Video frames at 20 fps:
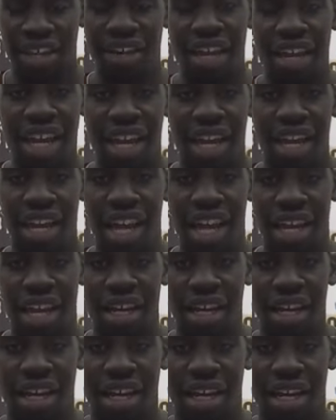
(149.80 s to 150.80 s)
he'll hit it. And
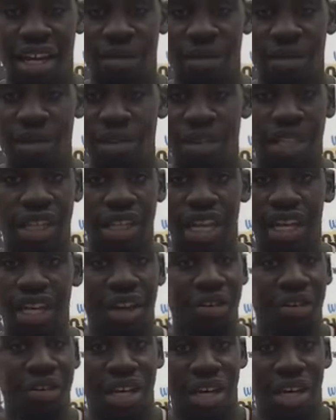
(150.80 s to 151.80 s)
then um, usually they
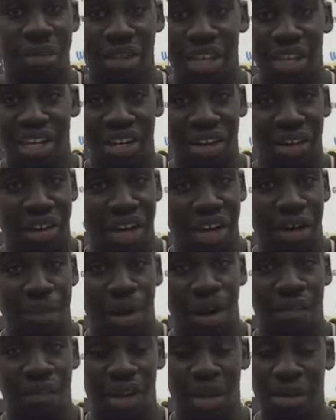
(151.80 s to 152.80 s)
don't double, they don't help
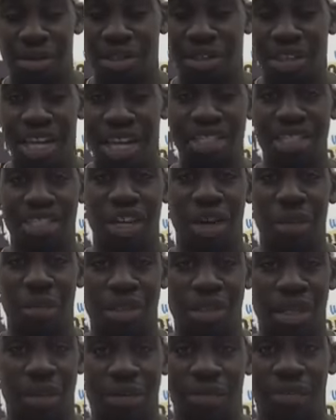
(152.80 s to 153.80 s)
off him. So that just
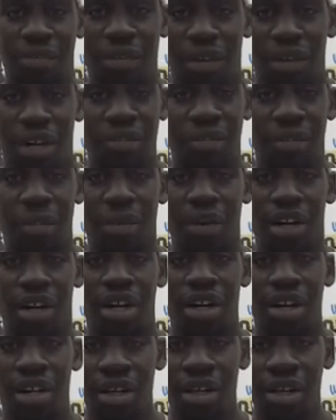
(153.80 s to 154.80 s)
opens up the floor even more.